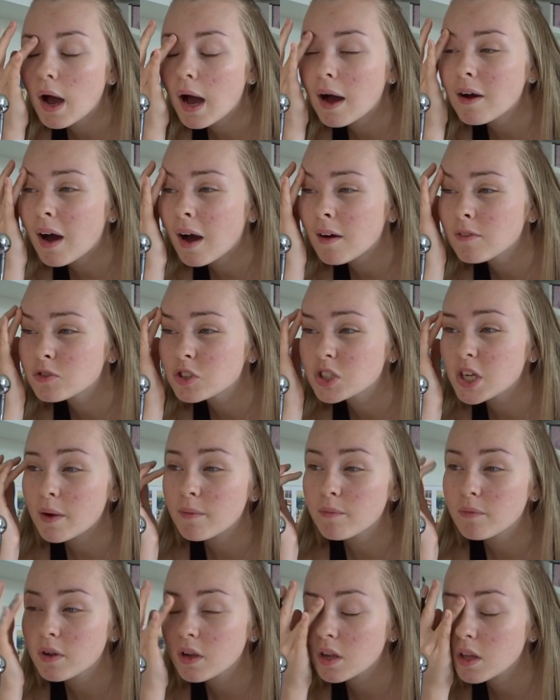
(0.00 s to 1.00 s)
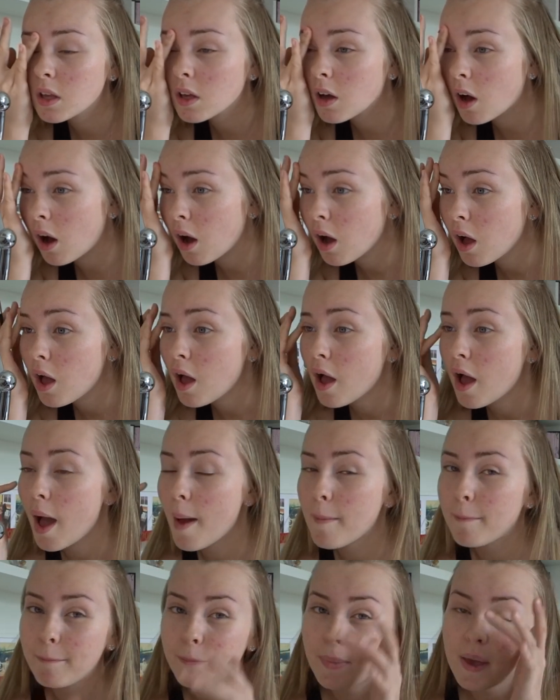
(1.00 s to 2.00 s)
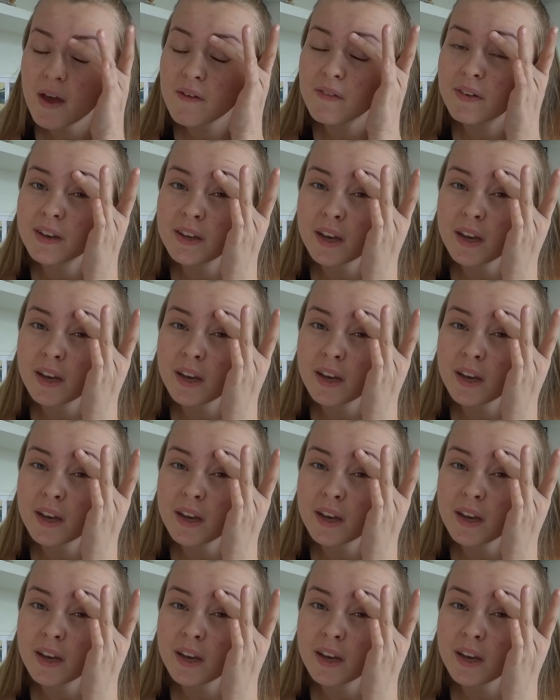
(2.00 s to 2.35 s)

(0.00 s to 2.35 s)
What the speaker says: I have generally got a bit of a